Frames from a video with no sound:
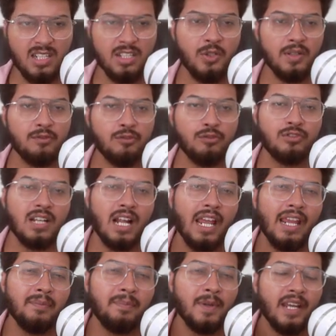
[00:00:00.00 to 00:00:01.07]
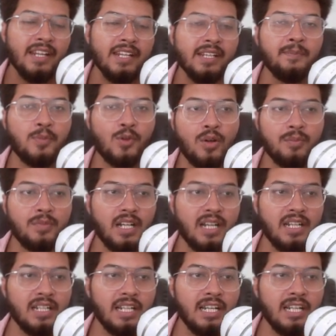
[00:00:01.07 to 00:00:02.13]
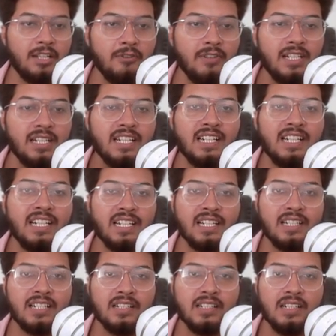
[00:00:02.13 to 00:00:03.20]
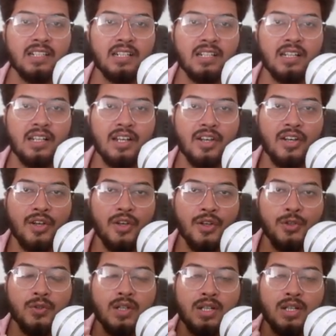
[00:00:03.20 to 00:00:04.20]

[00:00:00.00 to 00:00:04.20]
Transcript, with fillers: you have to type any prompt and it will create your